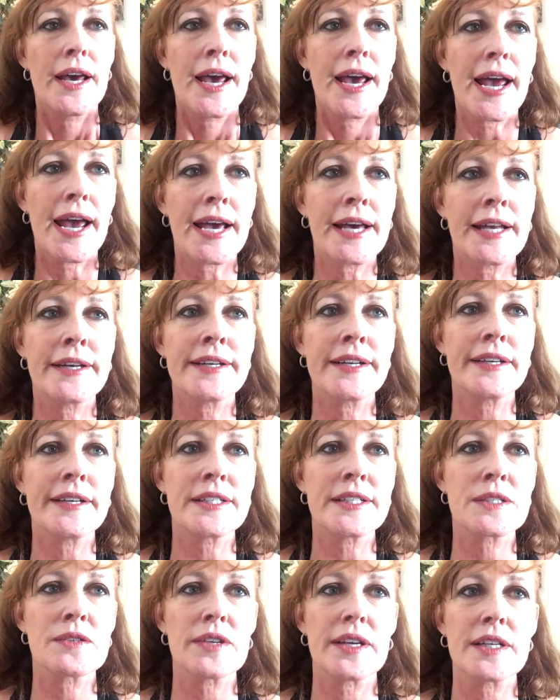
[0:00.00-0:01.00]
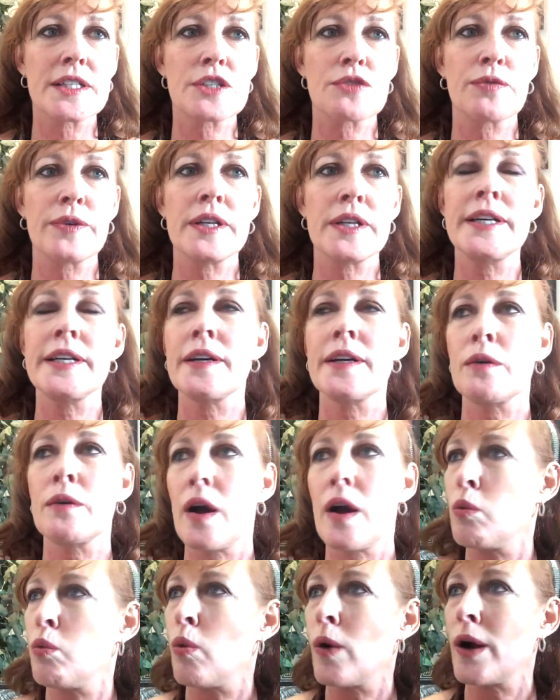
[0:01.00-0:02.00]
And it's really a
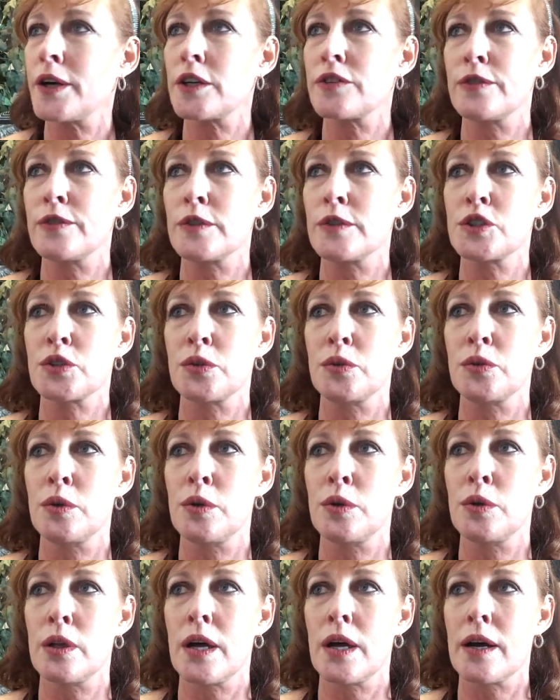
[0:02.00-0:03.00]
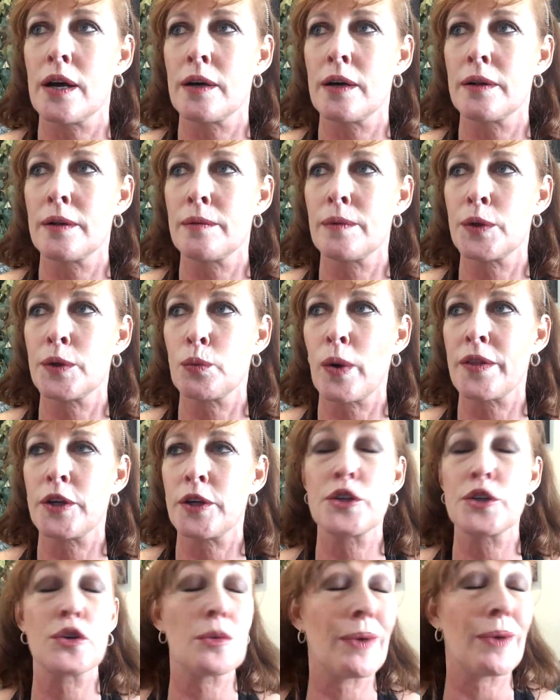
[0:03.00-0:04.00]
wonderful tool, whether you
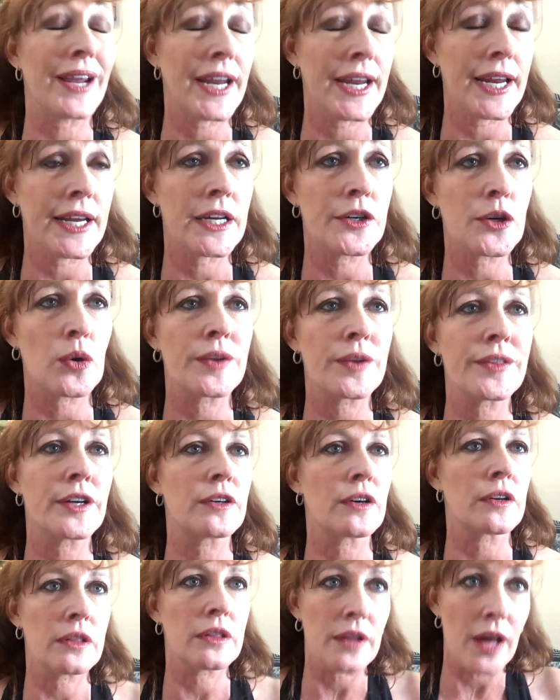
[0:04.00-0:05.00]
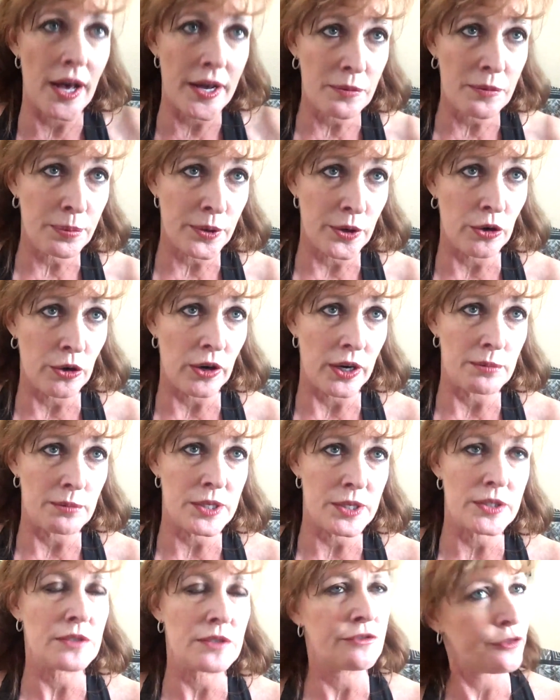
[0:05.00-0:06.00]
do it by hand or there are a lot of programs.
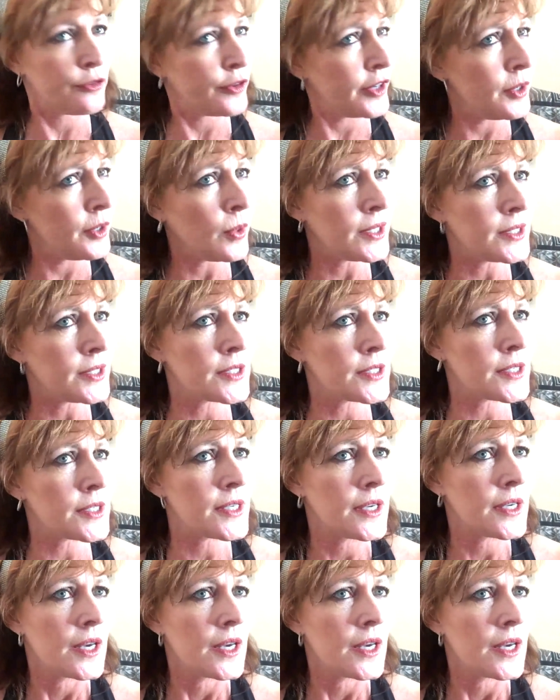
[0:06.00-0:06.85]
There's some free ones,